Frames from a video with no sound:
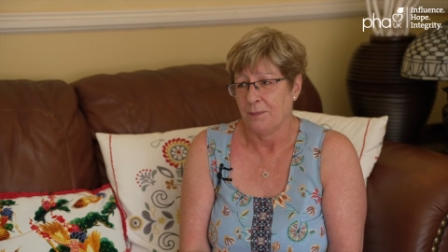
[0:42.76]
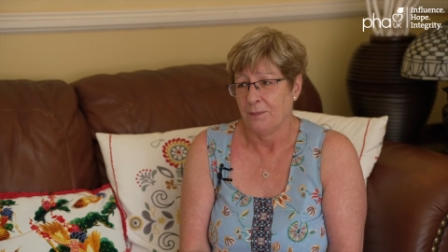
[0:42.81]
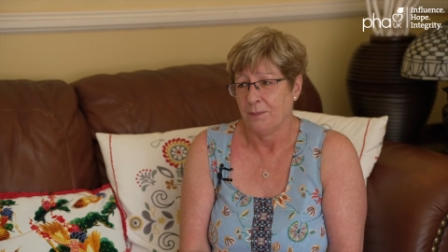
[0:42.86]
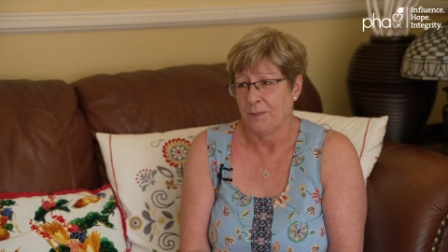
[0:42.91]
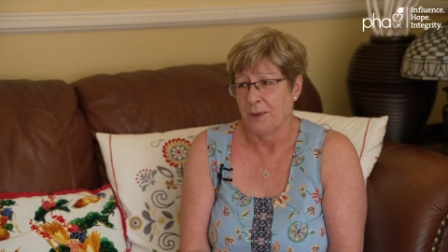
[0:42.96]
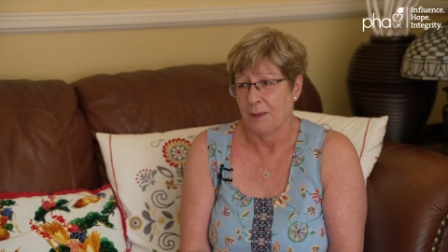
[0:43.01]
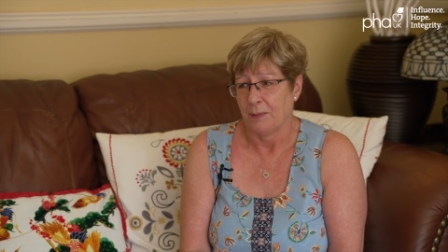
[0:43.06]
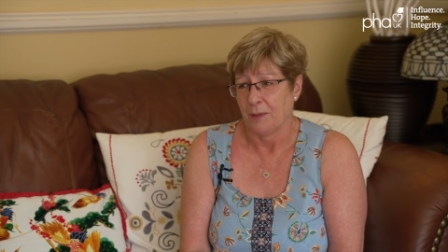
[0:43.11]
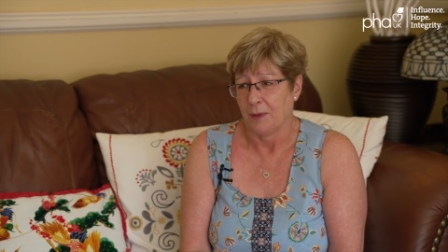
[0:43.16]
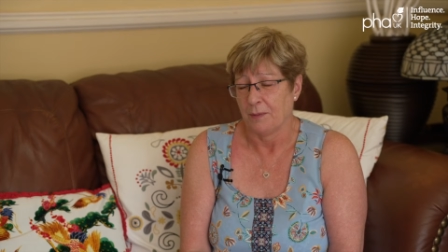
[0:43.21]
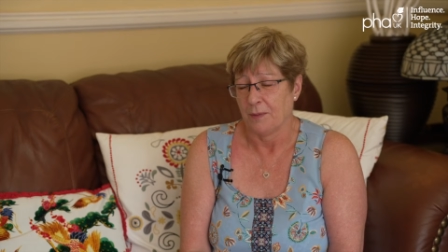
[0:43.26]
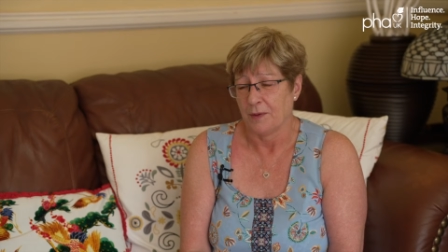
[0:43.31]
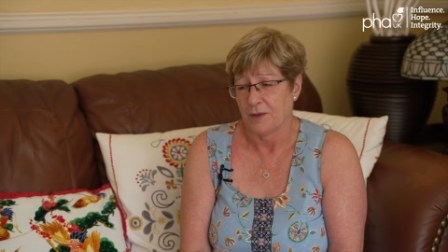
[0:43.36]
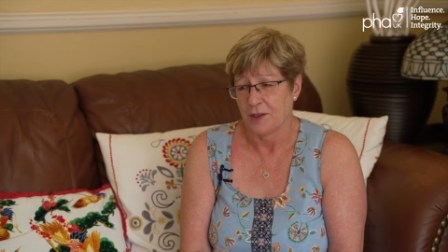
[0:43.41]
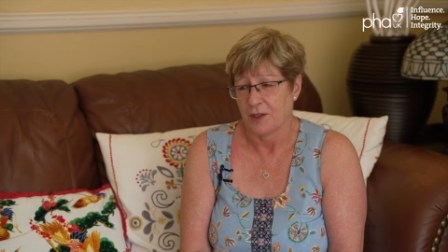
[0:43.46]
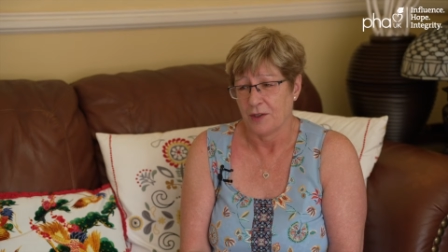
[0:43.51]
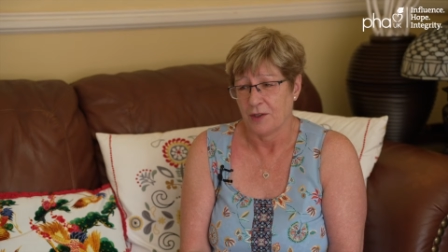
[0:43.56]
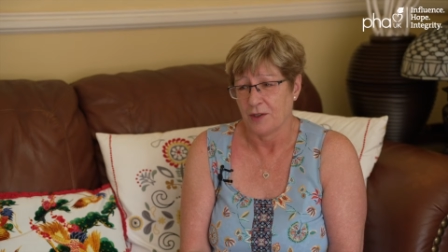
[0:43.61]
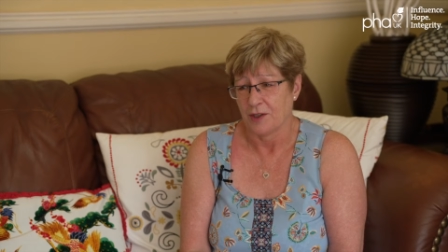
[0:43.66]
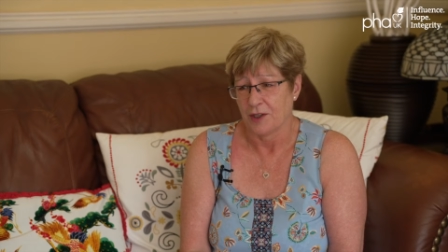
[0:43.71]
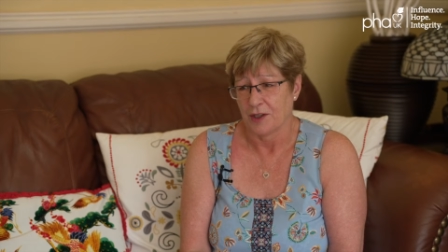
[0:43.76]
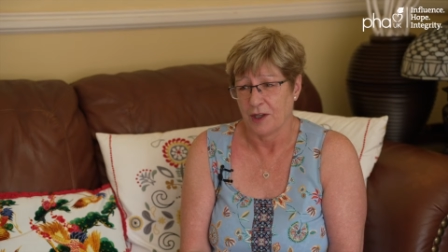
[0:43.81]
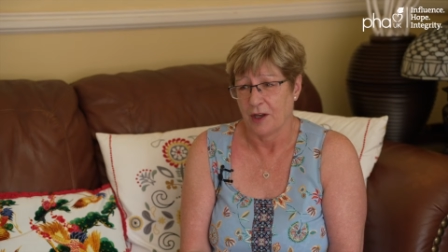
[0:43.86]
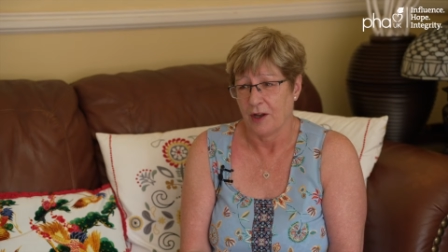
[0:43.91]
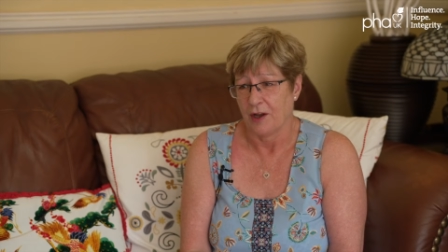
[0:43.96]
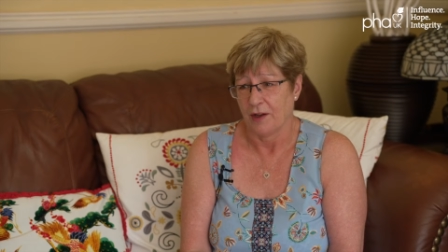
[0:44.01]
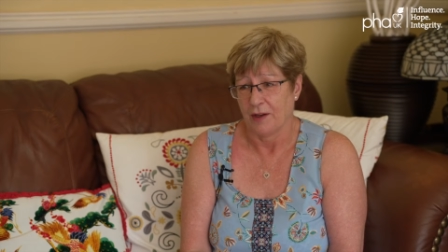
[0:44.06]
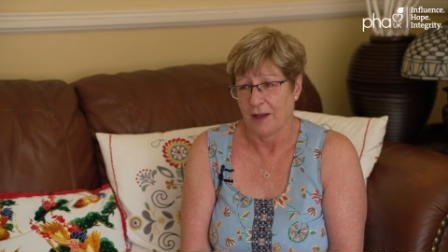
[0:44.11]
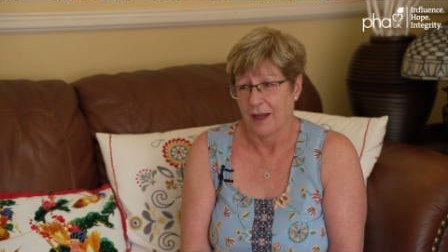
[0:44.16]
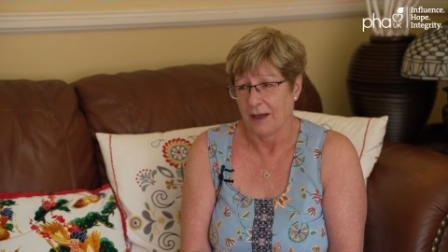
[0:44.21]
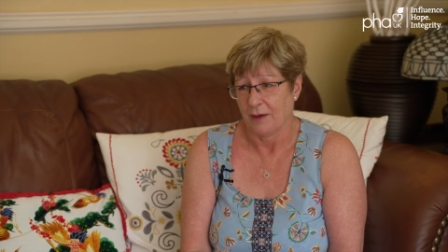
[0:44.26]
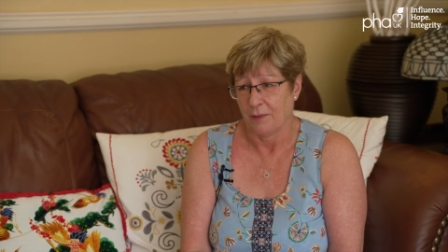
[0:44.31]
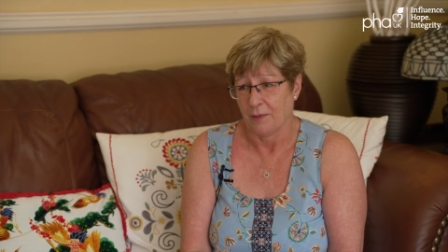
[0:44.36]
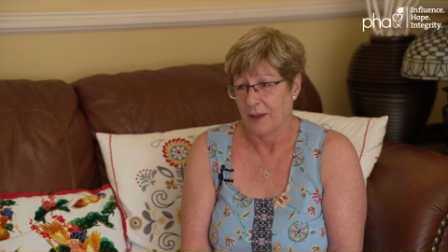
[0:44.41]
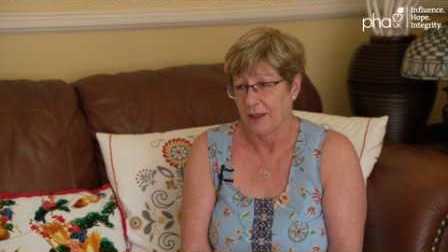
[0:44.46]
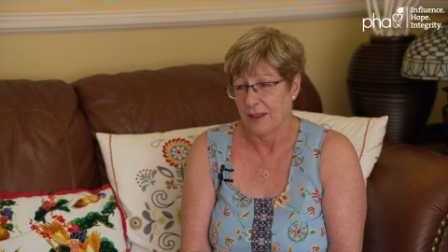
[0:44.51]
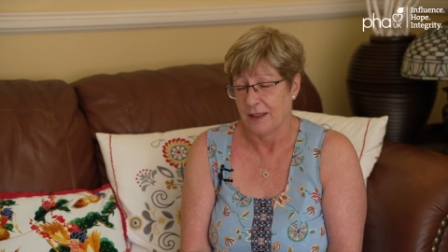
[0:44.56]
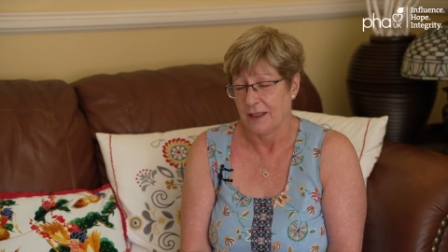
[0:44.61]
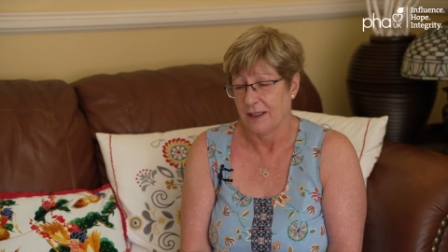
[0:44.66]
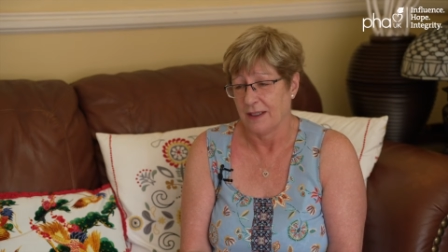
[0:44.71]
people must have just thought, like
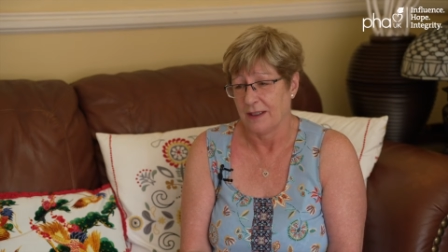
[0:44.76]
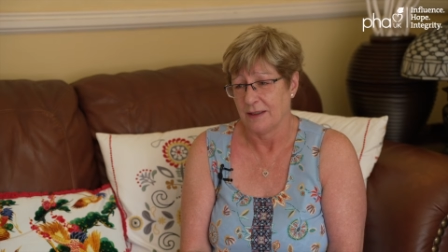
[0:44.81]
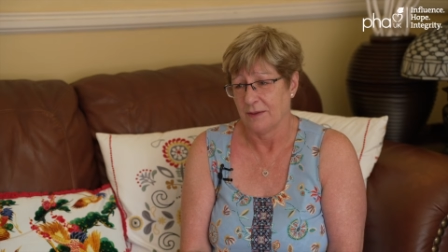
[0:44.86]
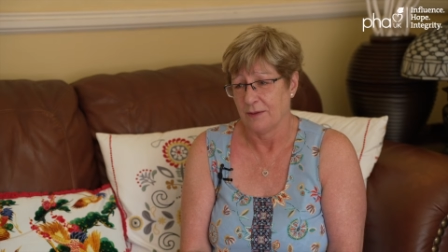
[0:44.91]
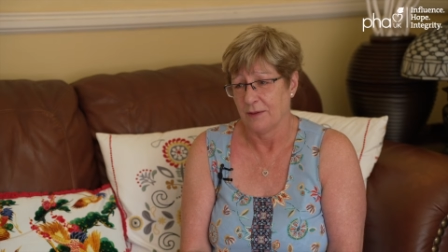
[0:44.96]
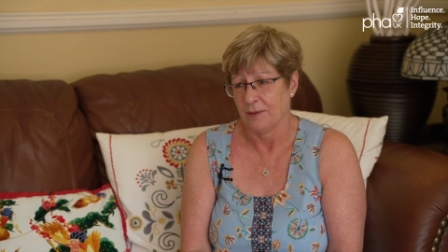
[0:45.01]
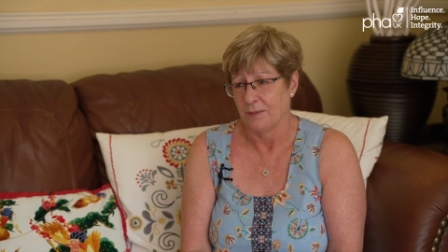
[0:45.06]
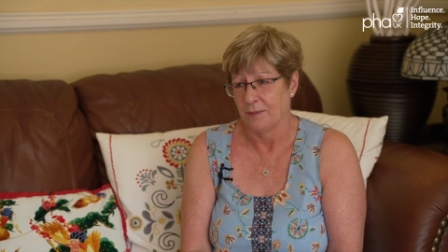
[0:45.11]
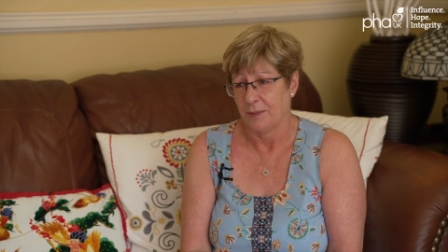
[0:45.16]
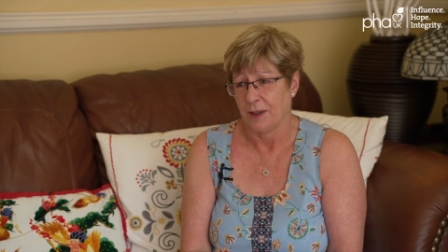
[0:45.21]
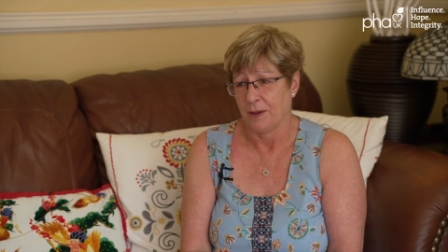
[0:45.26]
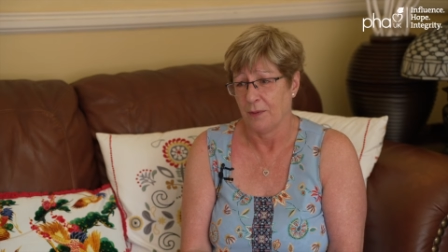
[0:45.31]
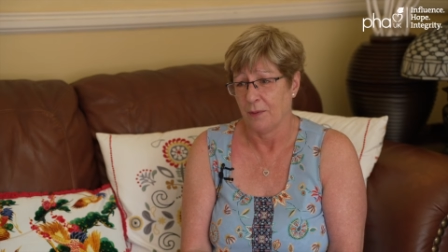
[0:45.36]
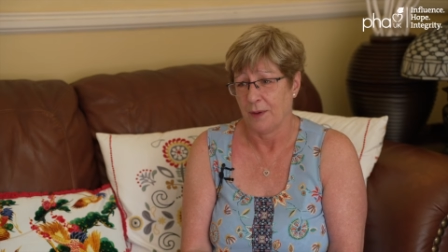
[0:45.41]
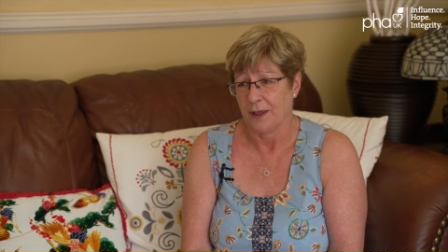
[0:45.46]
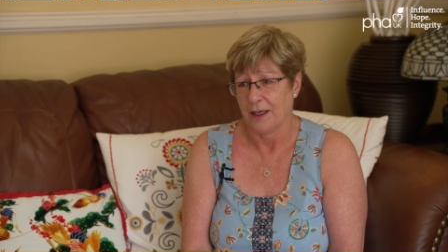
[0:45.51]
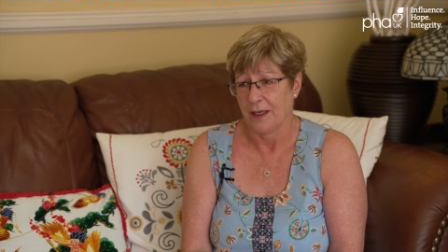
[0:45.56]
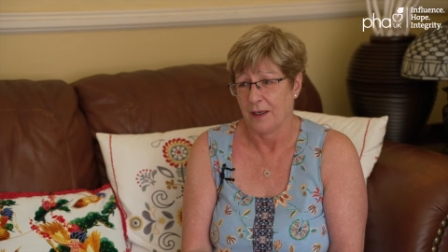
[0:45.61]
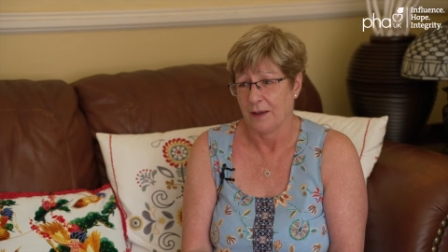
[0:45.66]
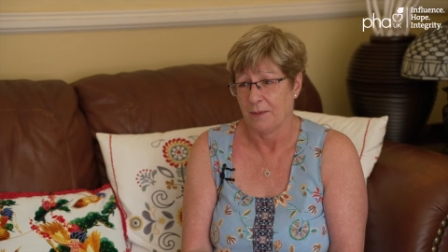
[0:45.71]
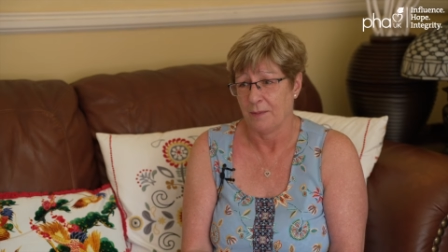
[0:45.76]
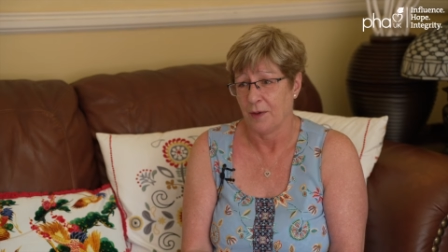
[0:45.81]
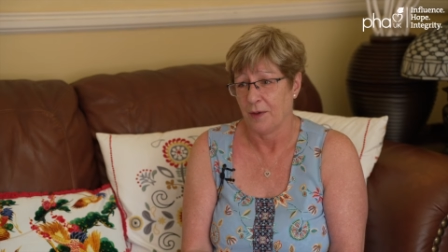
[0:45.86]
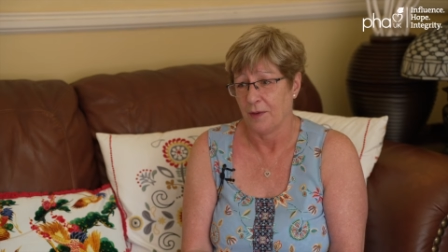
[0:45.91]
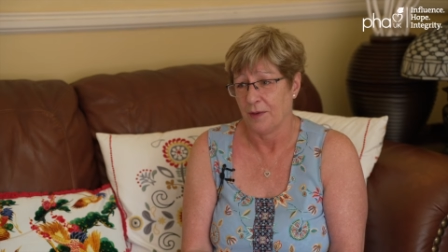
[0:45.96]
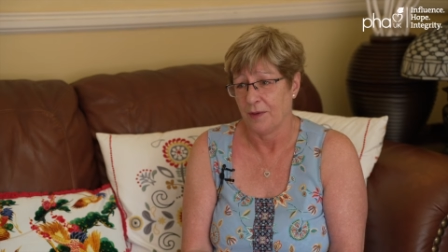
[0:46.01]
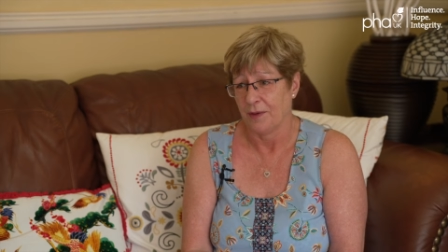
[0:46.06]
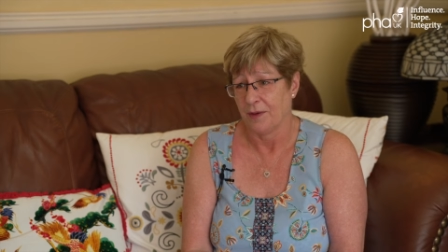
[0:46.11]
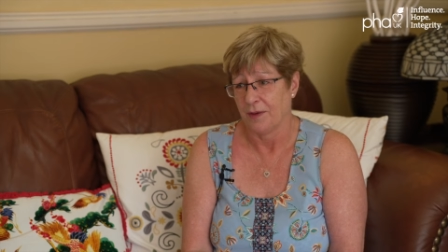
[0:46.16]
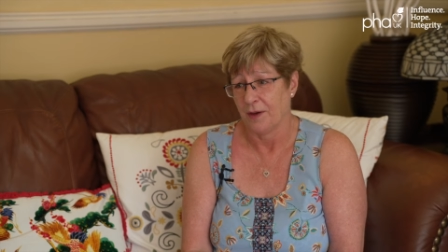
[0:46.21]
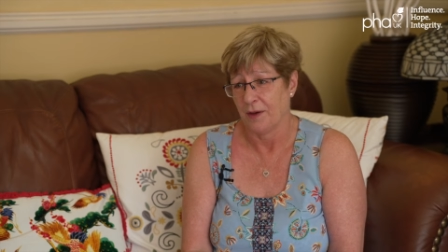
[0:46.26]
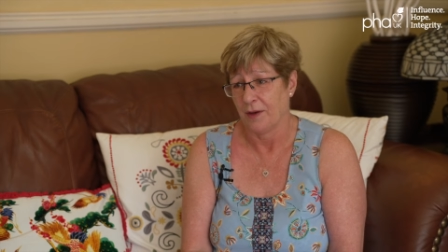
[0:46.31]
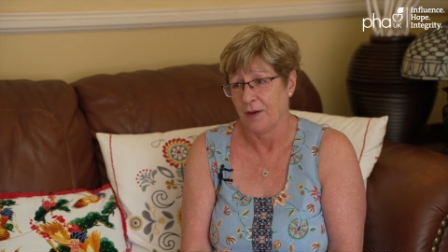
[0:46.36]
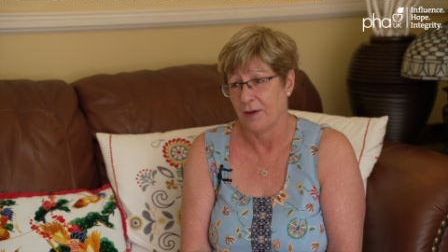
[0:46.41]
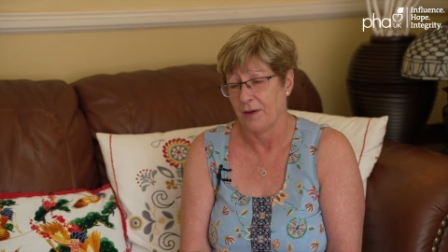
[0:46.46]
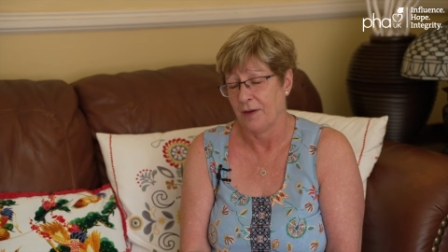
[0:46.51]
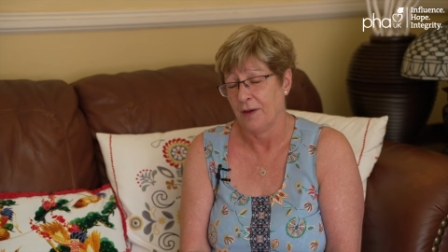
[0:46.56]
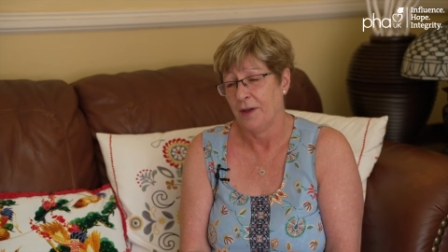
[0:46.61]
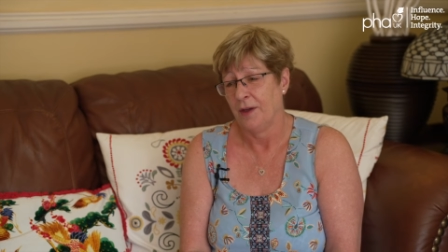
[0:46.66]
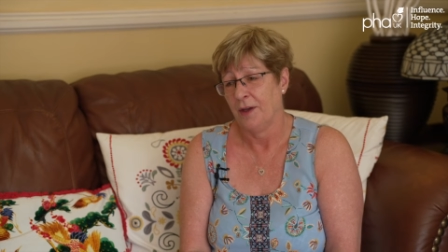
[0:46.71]
we did, it would be a week, a month, or,